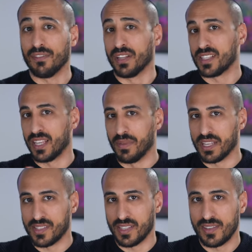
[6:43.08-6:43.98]
given the same
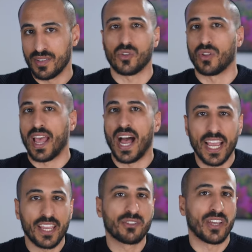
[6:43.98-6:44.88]
assets. So the
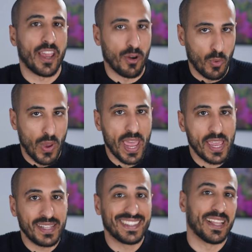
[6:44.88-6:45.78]
higher the
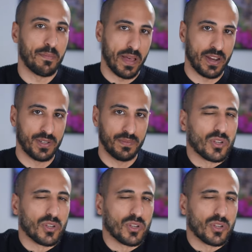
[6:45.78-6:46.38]
ROA, the better.